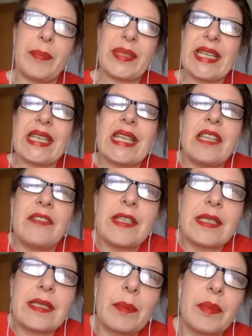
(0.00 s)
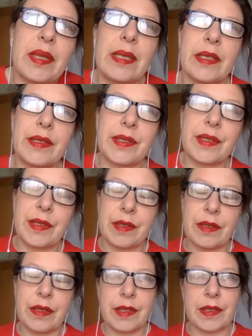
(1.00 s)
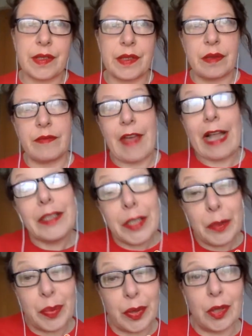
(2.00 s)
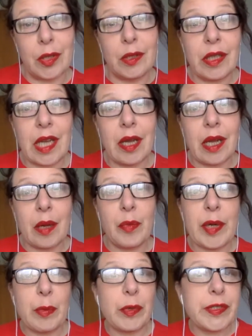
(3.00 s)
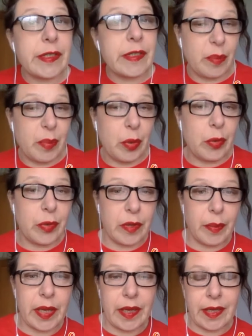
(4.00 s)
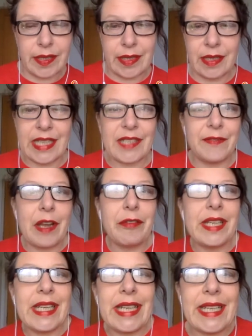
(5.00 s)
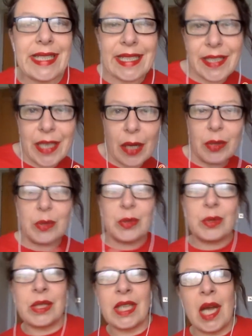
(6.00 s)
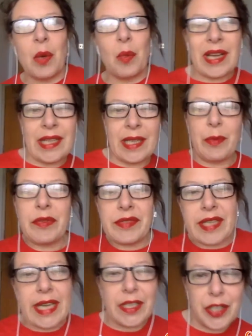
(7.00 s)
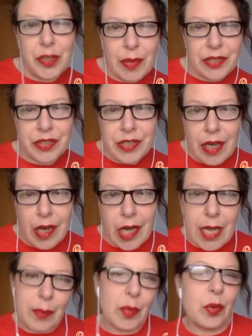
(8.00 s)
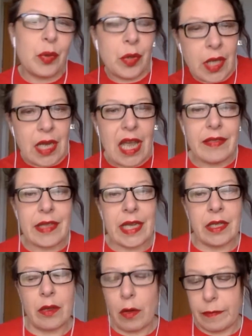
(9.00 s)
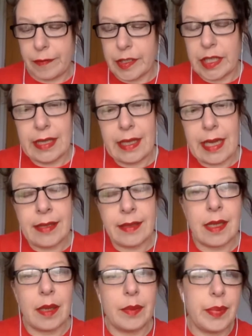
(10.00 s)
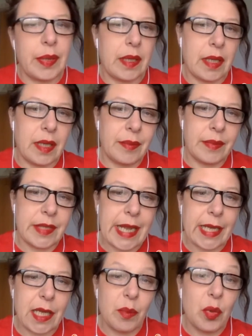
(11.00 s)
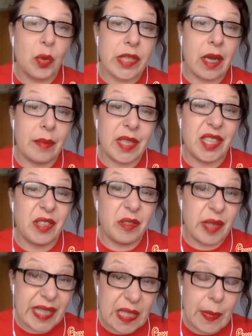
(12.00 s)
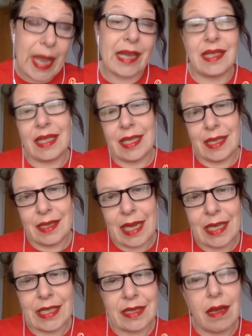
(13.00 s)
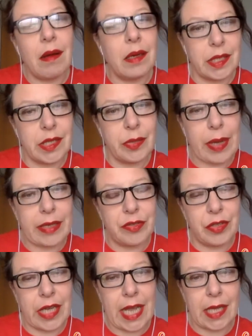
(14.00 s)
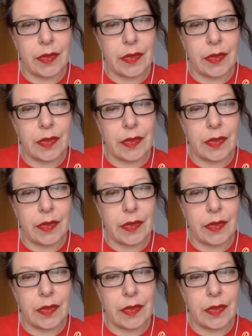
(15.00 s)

particularly if it's something that's valuable, and we want to support the person, it's very easy to go, oh, well, it won't take too much time, and then often it'll end up taking more time than you expected, and it's harder to extricate